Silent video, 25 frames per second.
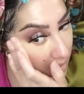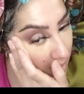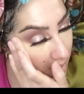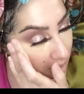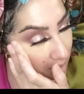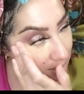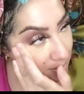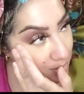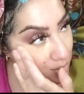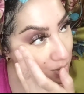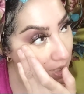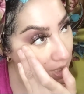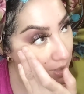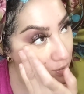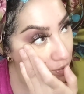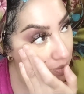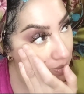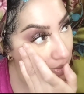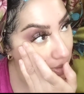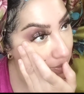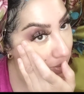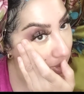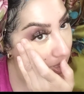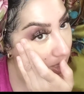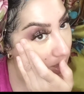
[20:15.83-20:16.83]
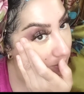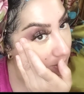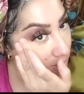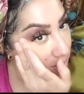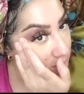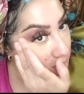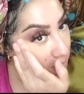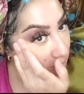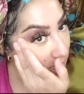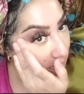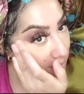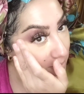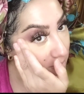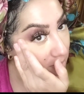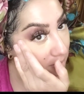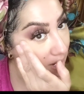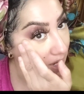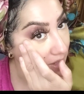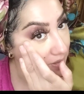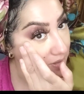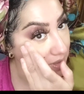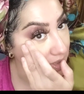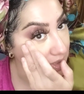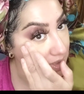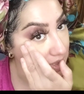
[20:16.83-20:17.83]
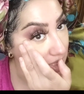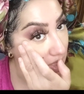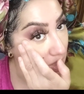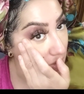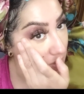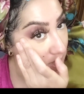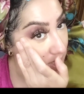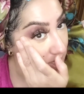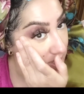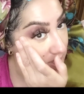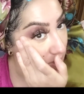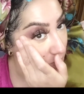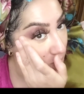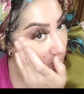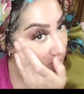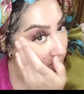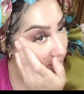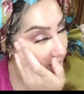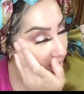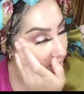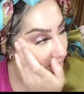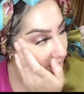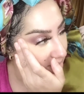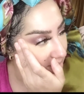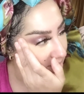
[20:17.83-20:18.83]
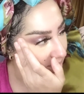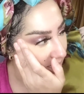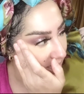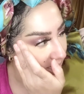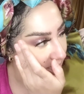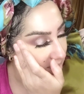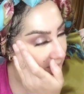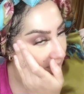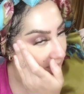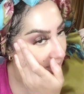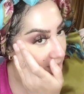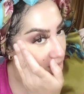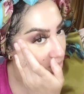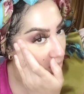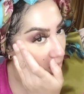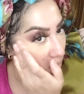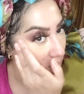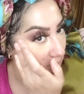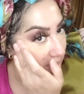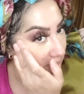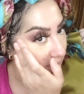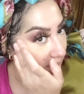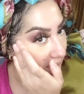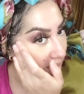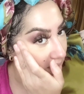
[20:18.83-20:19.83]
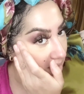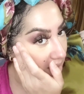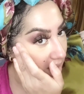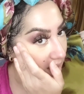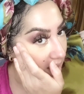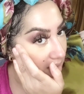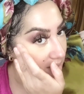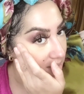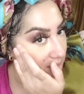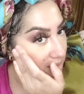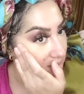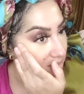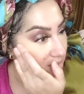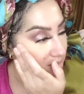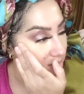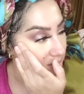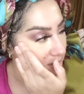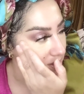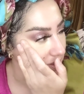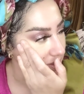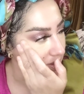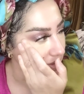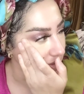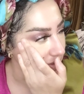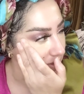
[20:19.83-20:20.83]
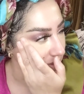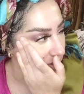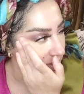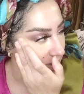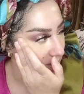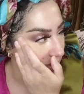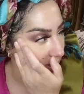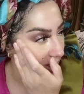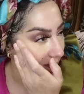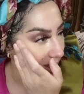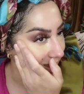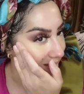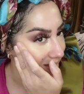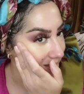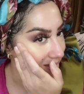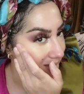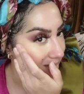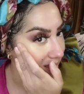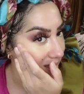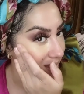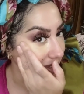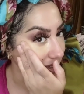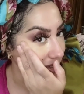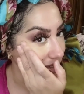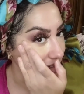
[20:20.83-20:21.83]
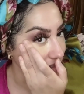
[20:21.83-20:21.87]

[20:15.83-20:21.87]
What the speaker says: I'm trying to remember how much Pat McGrath concealer is. I want to say it's like $28. I think.